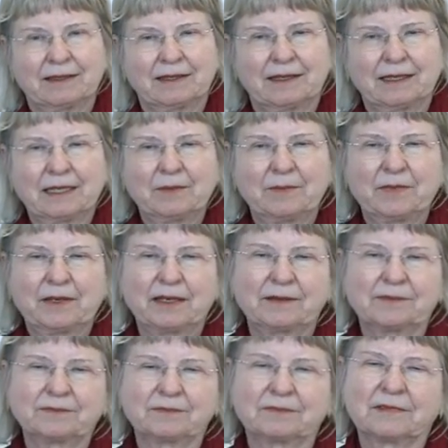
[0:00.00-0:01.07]

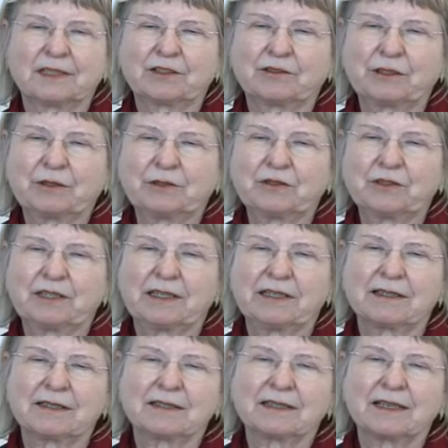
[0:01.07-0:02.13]
edema,
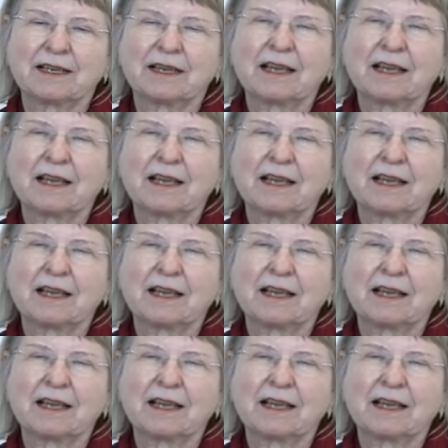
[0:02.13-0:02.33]
necrosis,